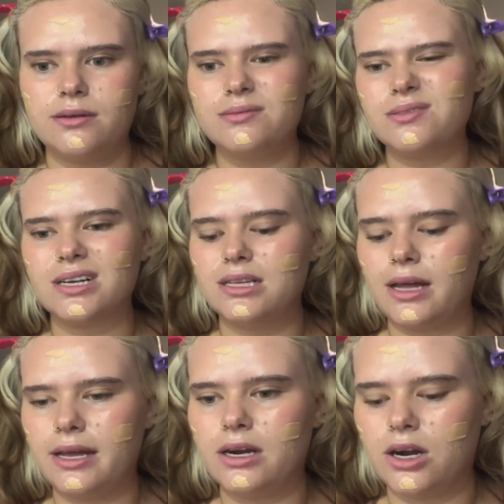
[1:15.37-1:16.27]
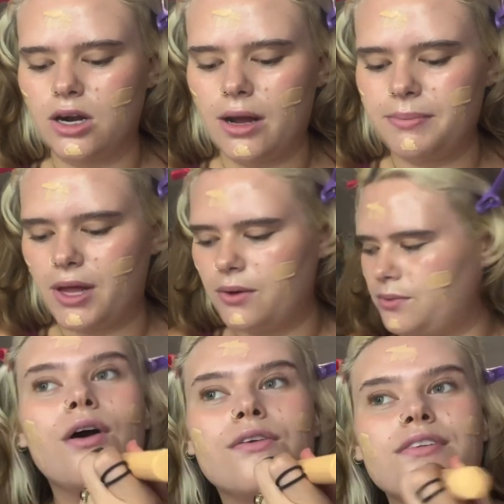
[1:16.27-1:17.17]
We're gonna lighten her up though.
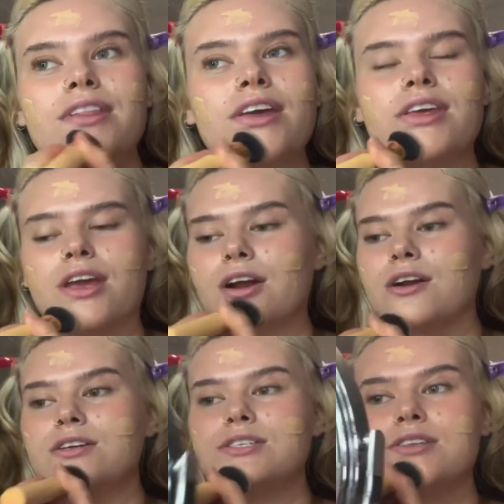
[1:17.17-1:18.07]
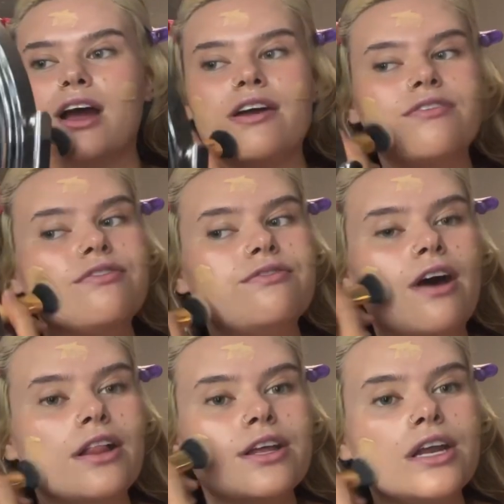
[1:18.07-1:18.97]
Over the years, I've
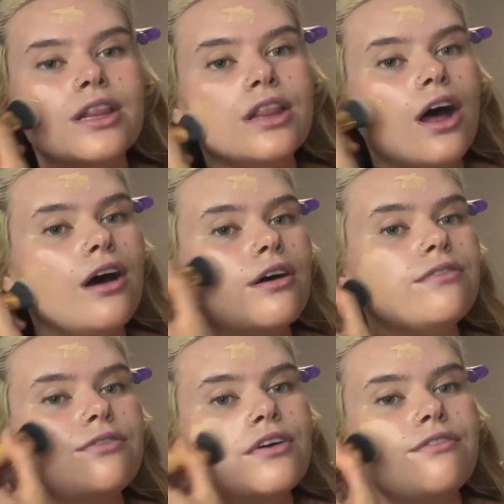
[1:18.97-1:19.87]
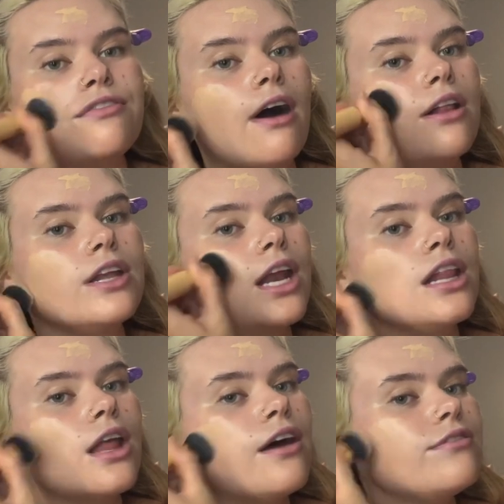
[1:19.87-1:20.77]
fallen in love
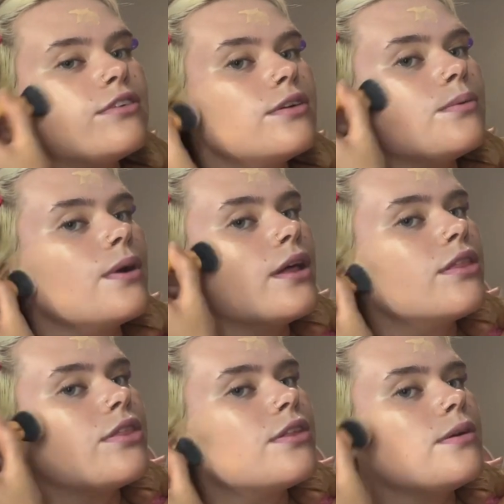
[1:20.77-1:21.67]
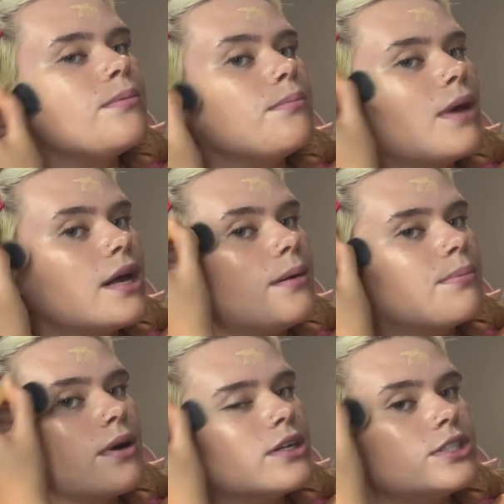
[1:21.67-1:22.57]
with makeup
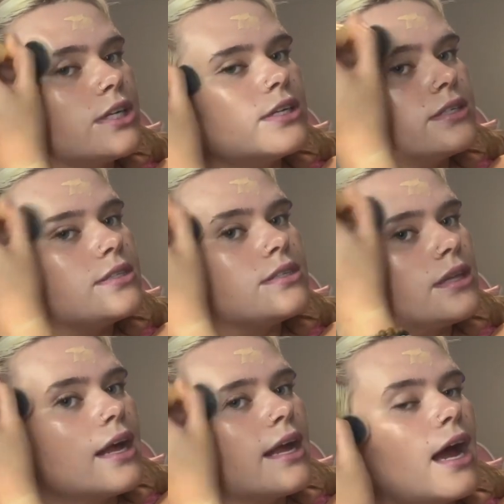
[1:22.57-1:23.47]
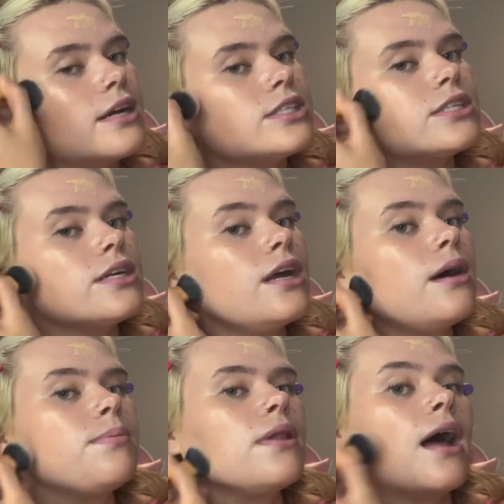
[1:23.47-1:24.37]
brushes, like actually
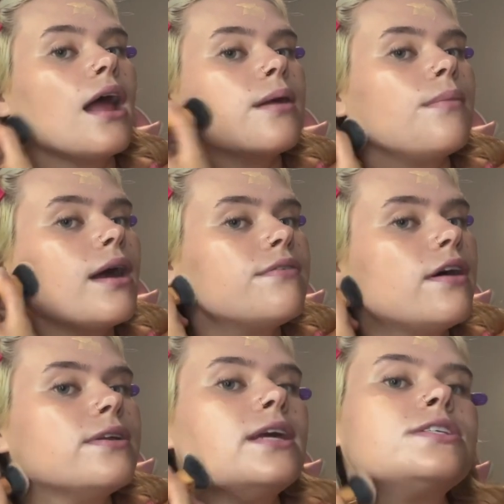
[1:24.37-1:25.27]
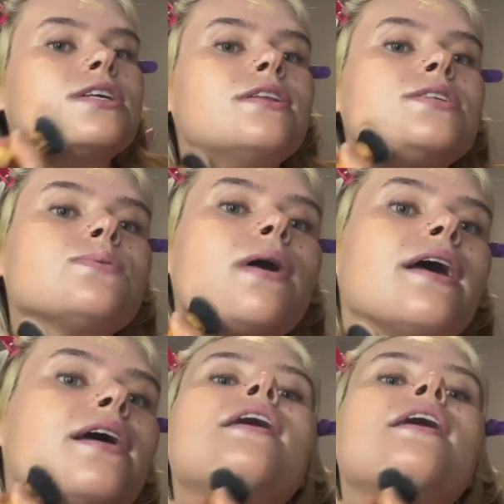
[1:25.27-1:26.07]
applying my foundation this way.